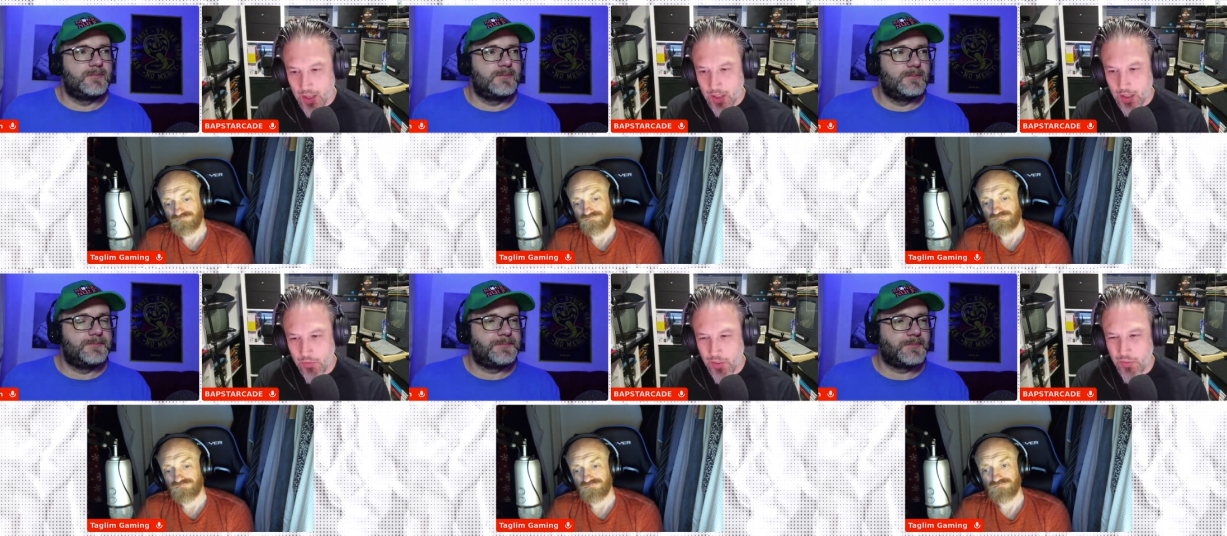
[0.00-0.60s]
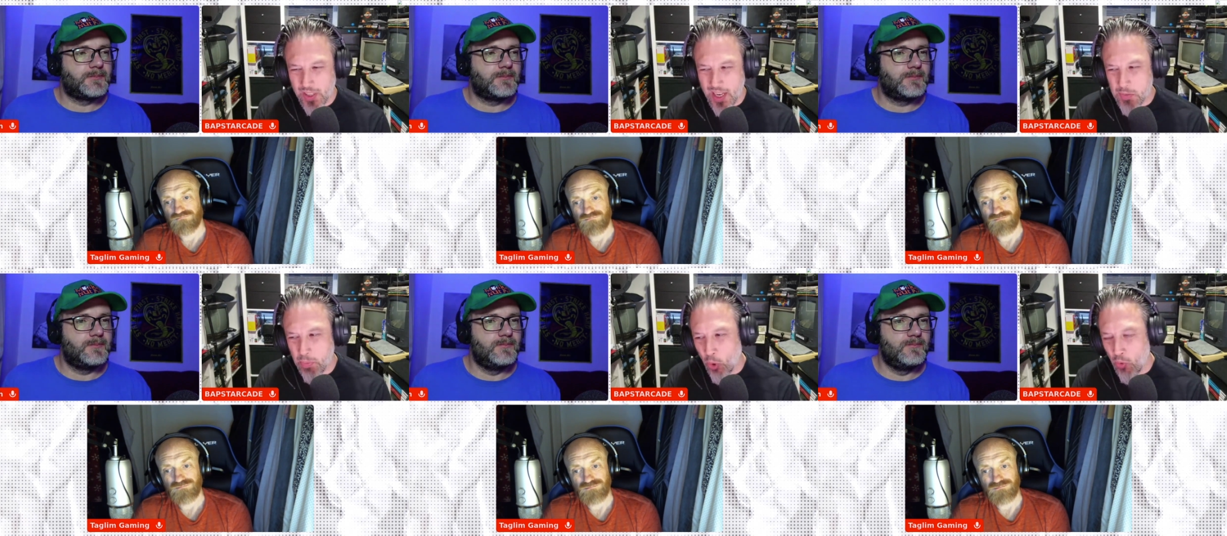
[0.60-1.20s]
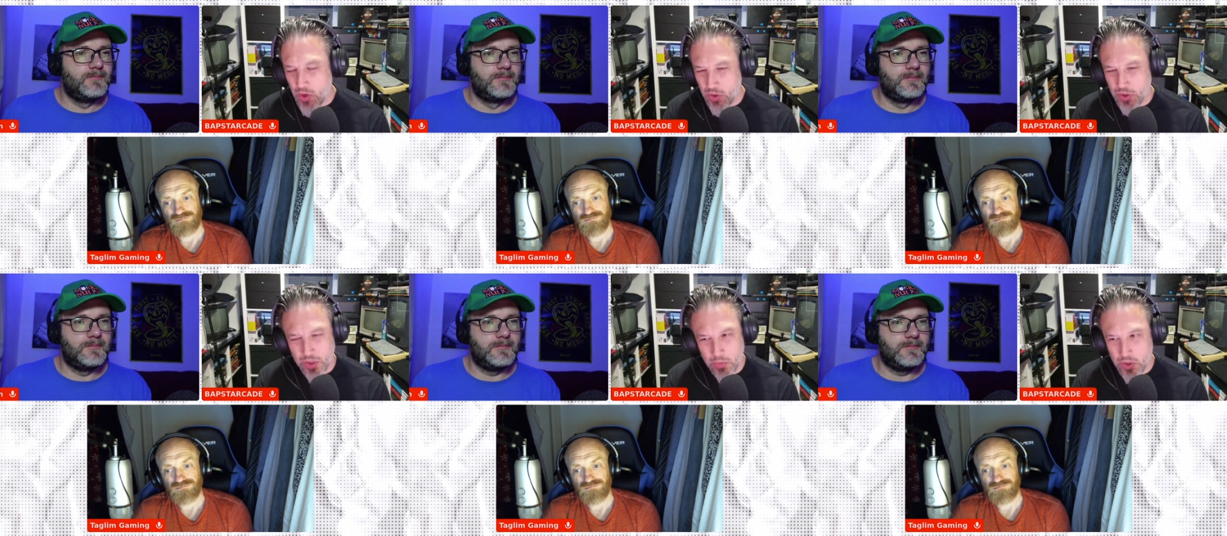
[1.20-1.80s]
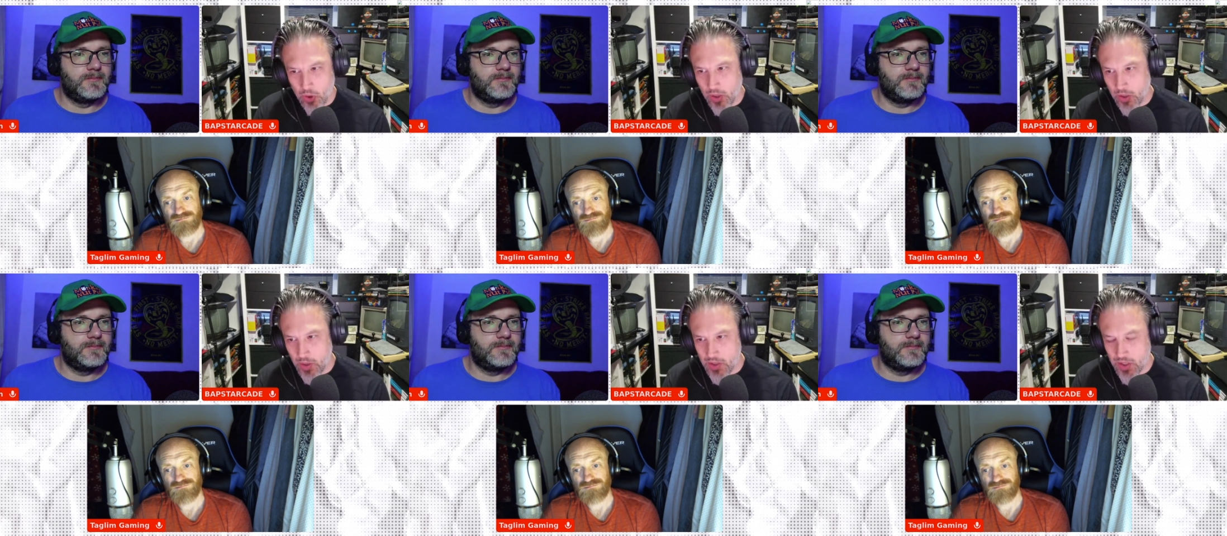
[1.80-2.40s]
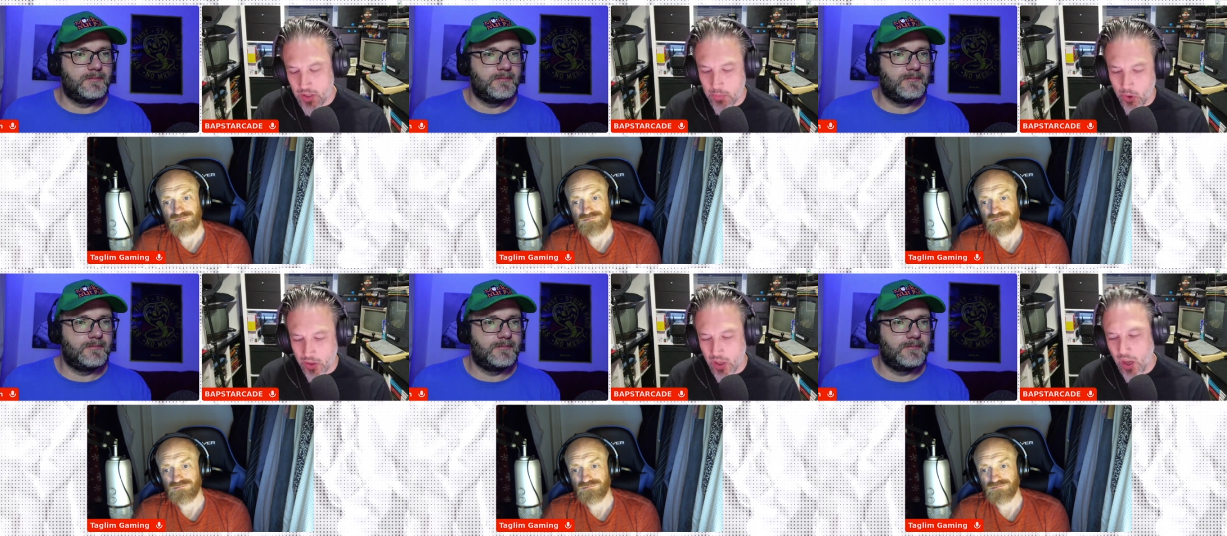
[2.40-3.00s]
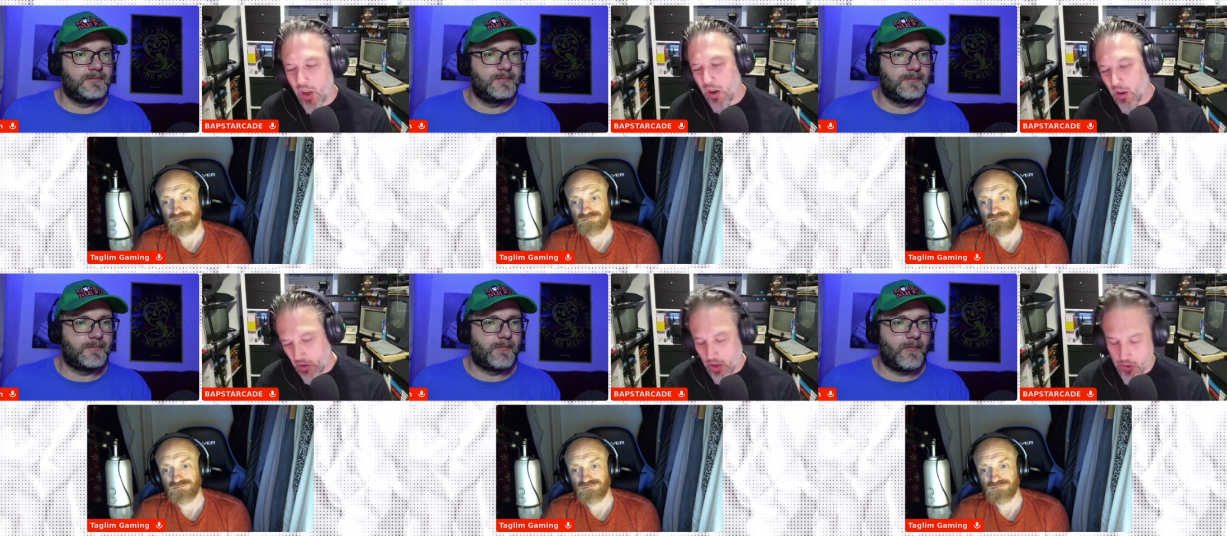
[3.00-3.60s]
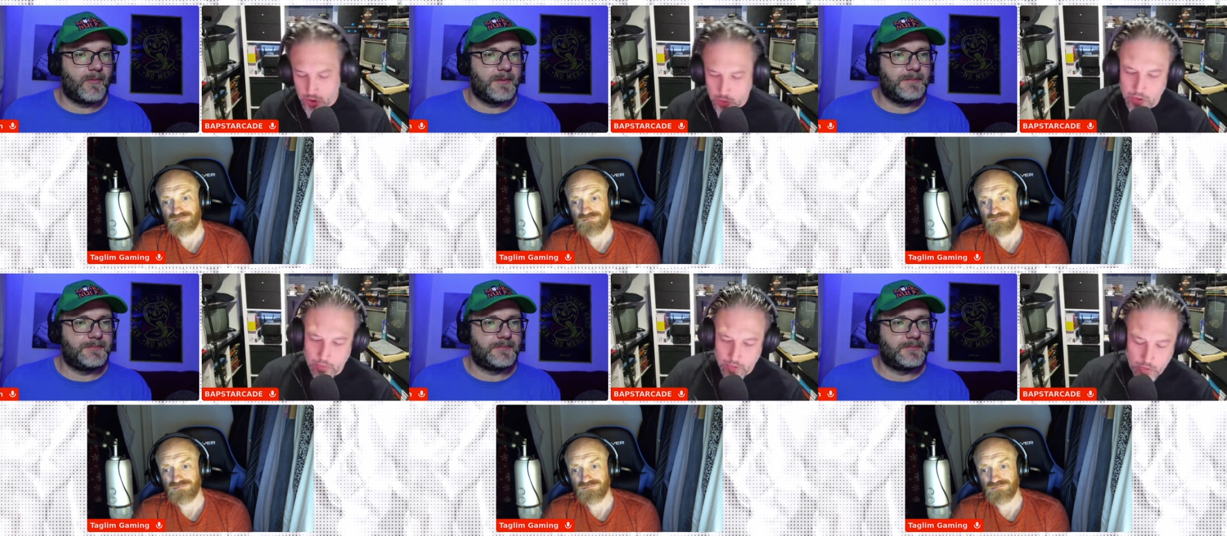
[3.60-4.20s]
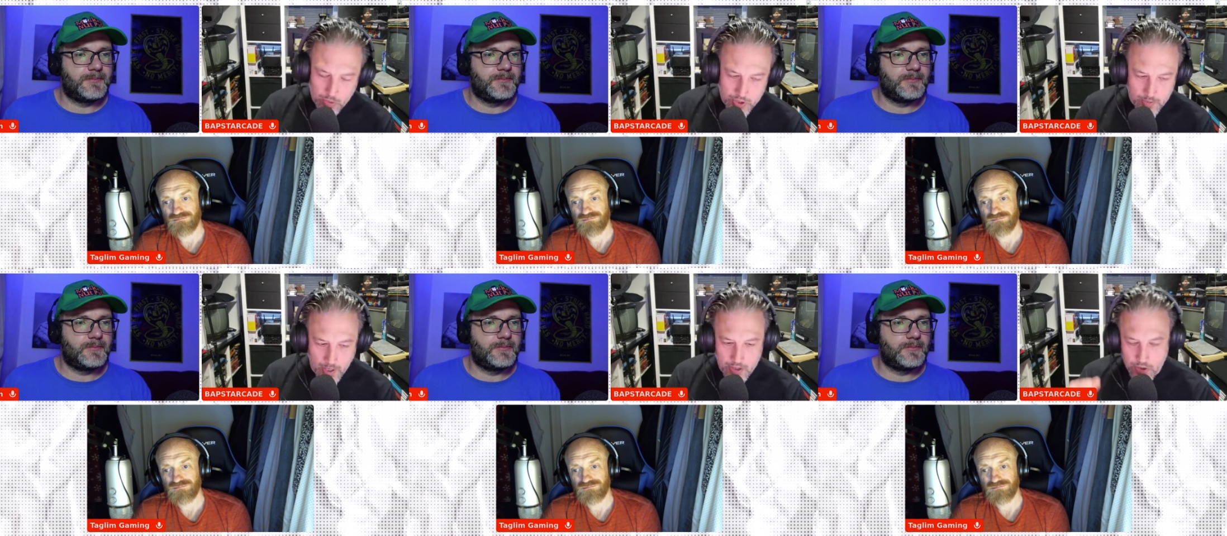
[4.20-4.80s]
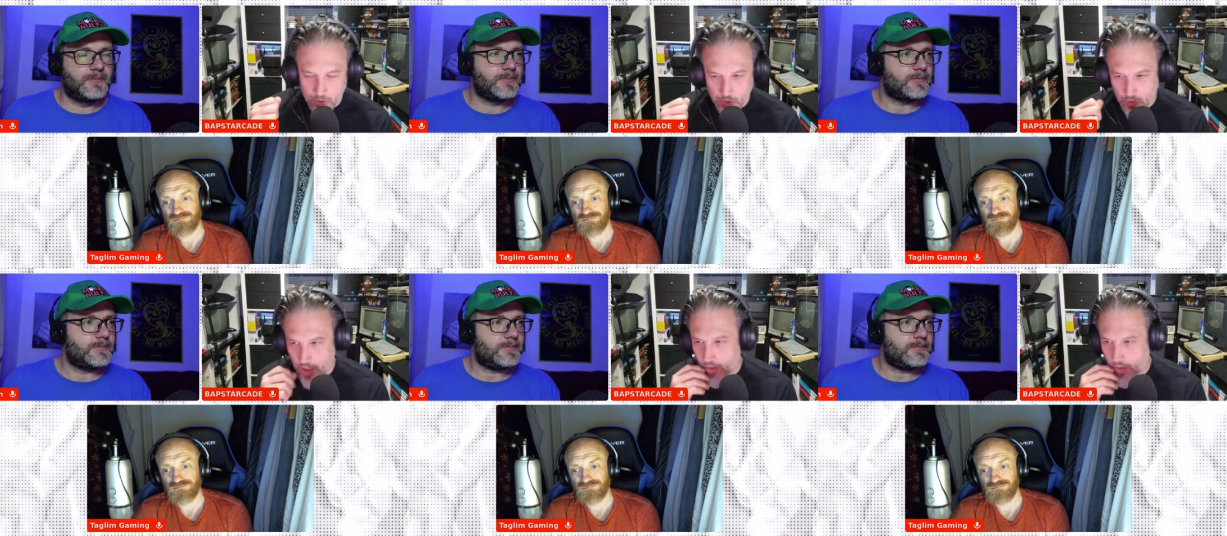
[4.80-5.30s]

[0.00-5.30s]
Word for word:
Speaker 1: If if it gets boring just doing side quests, and you're like, oh, and I just want to go on to the main story now,